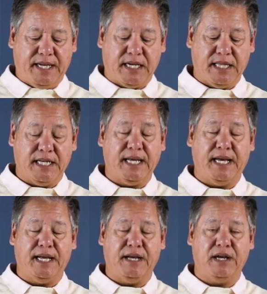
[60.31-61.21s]
the end of the
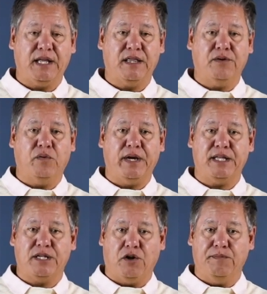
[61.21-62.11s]
day, the way
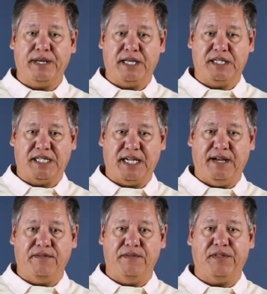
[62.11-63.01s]
that Dolby
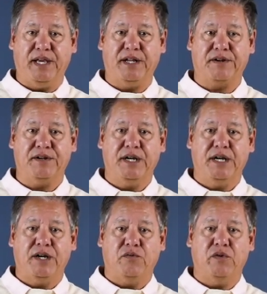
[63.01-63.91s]
conceived of theater
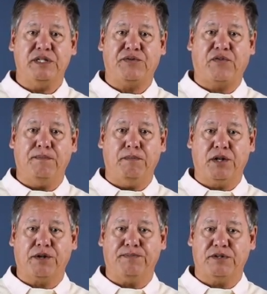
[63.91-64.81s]
was from
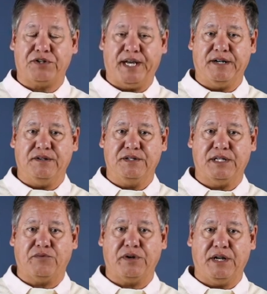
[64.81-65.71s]
multiple
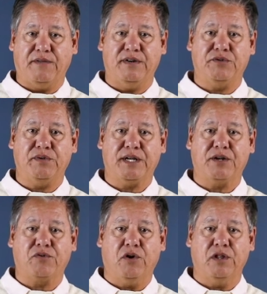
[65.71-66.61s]
channels that were individually
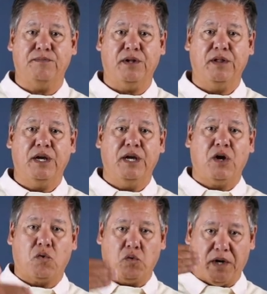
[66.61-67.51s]
controllable
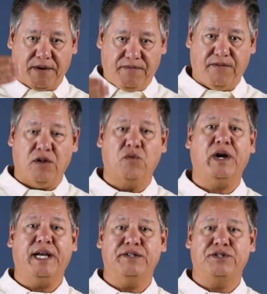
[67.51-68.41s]
running full
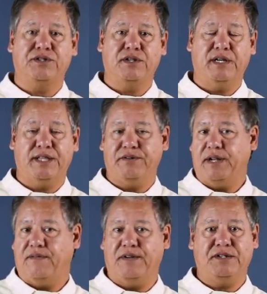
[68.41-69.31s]
range. And their
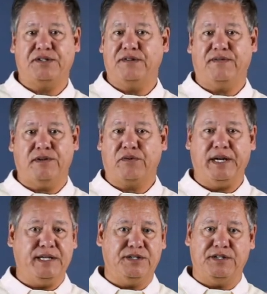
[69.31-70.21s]
definition of full
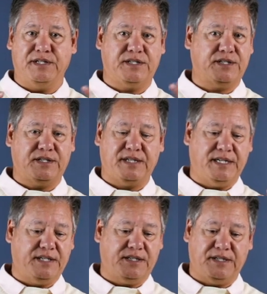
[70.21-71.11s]
range
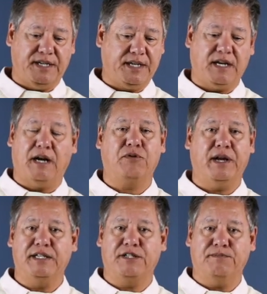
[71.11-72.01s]
is
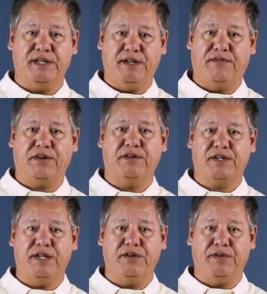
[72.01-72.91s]
incomprehensibly
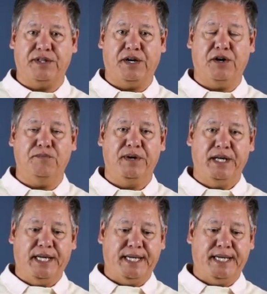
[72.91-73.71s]
difficult to do in the home.